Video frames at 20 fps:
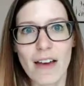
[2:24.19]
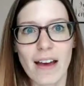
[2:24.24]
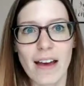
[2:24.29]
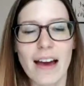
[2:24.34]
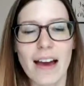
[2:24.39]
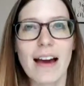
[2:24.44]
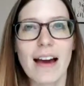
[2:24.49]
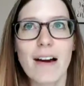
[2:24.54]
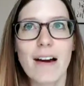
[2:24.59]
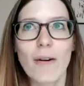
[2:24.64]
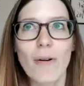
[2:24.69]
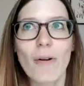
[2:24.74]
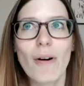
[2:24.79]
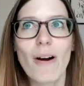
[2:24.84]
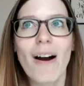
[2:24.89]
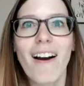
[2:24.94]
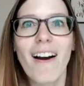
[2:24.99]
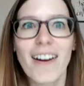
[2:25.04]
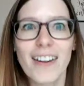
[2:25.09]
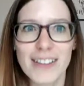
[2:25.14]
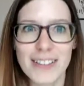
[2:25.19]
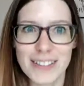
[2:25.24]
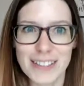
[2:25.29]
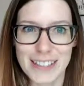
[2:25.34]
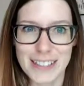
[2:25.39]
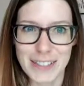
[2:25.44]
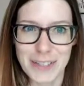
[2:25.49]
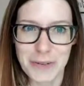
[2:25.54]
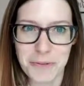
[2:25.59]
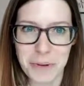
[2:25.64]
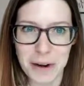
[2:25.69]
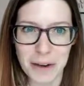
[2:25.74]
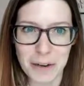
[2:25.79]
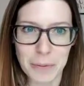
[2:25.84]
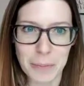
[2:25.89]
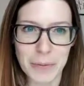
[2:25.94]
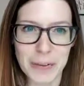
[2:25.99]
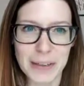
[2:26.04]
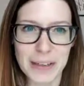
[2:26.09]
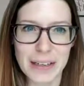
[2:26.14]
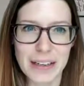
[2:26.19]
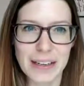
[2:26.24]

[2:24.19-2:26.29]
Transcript: how hard is it to write a book,